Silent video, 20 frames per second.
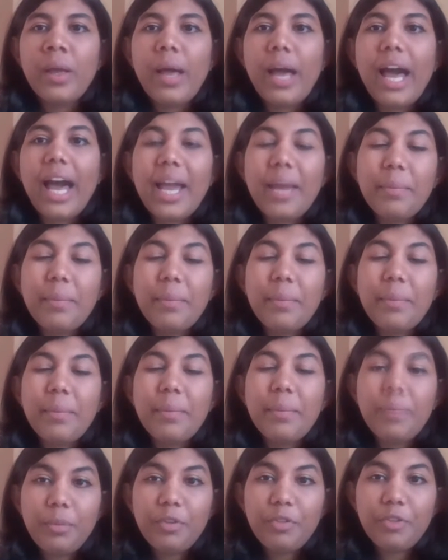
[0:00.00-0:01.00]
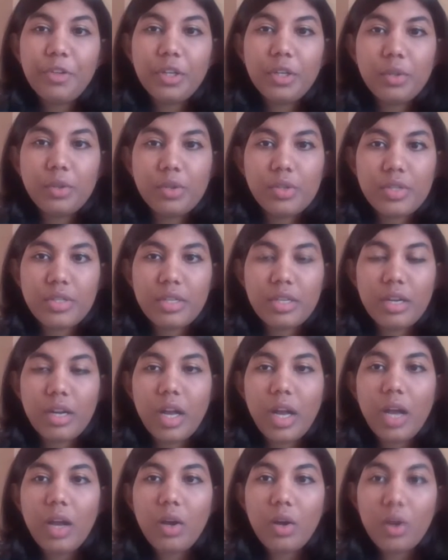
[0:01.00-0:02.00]
I personally prefer
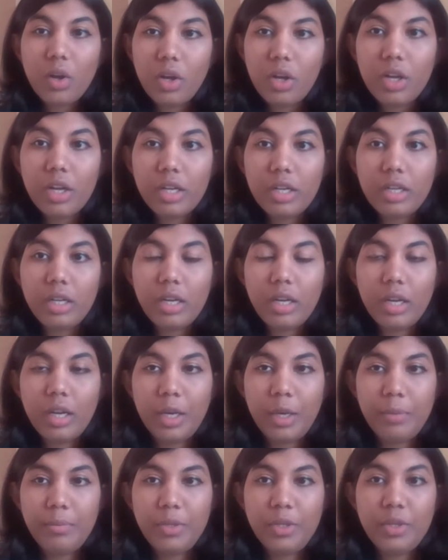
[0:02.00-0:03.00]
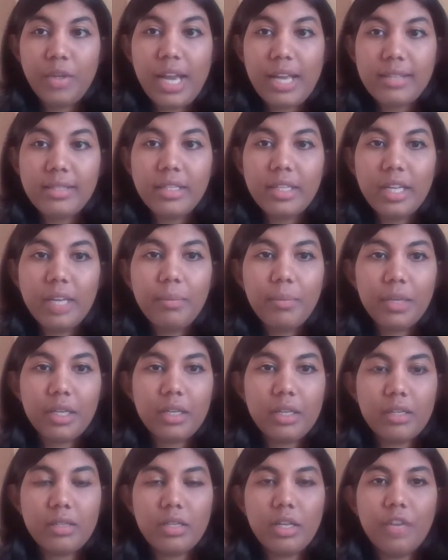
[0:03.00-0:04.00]
Coursera or Udacity
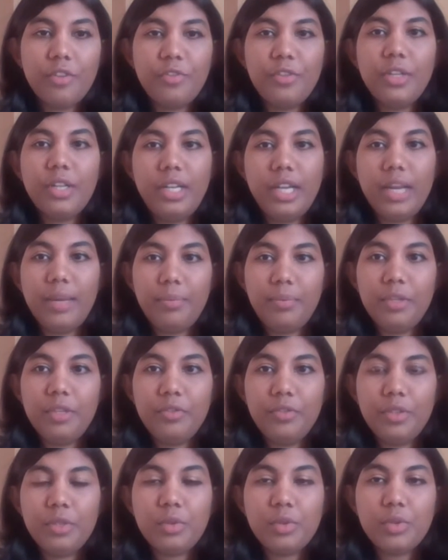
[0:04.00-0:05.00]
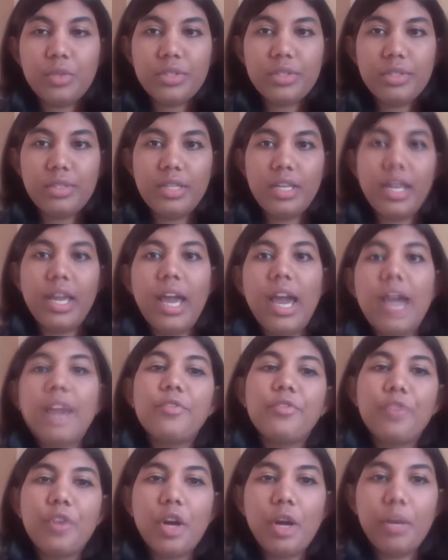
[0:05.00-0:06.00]
because of the depth of the courses they
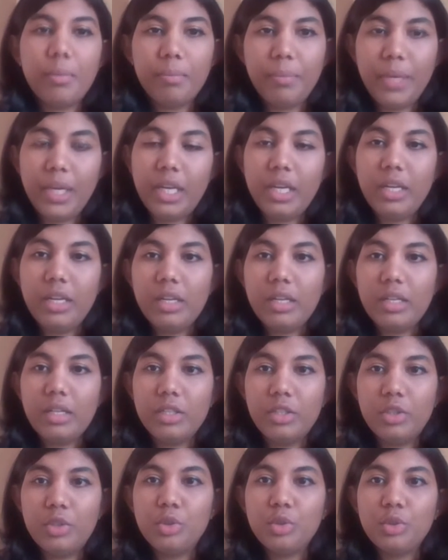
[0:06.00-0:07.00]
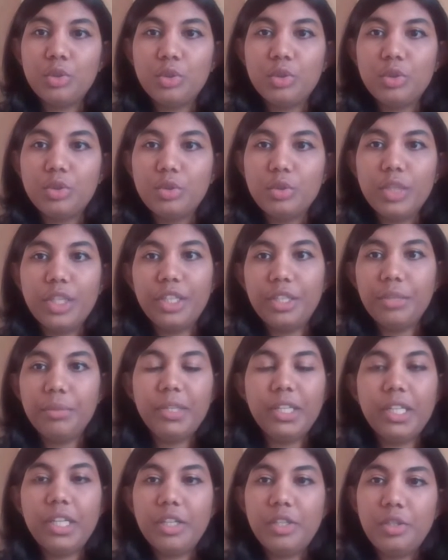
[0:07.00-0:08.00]
have from beginner to
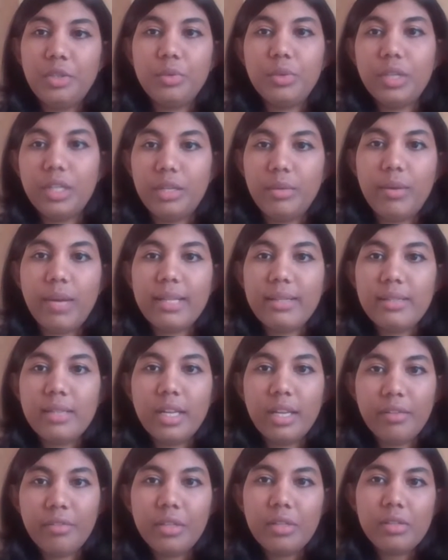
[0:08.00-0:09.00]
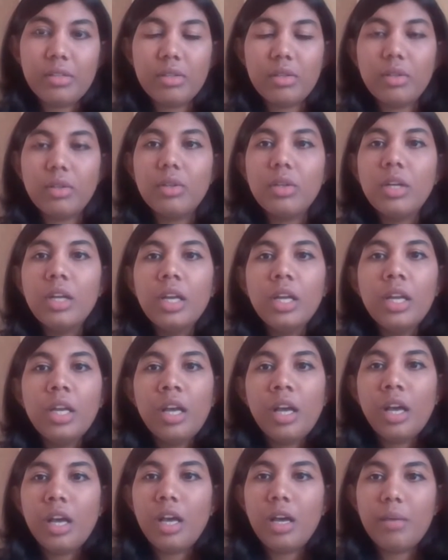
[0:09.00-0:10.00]
intermediate to advanced level. So
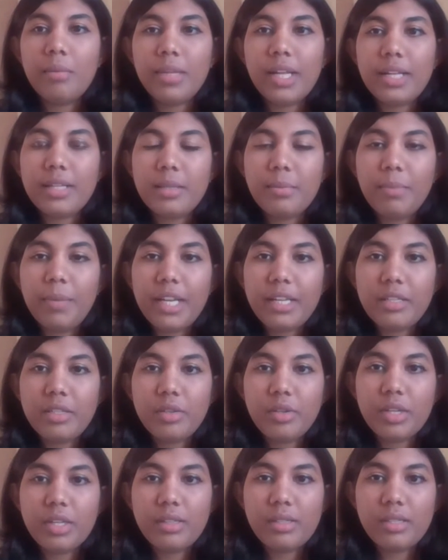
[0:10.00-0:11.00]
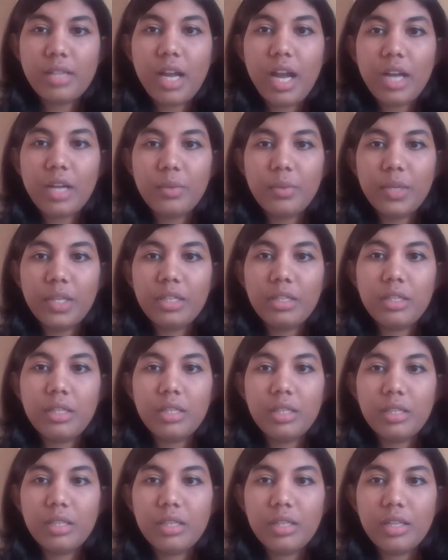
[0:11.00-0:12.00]
that's a place you can start with.
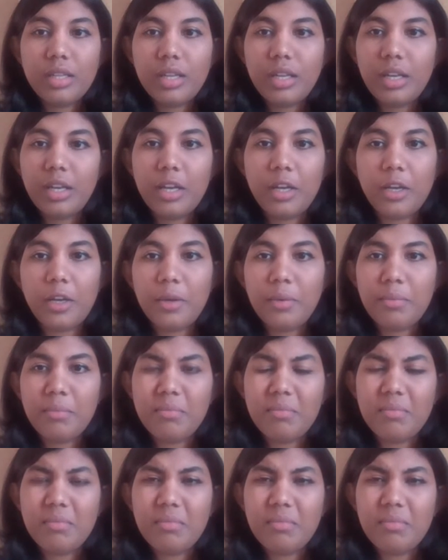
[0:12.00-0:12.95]
There's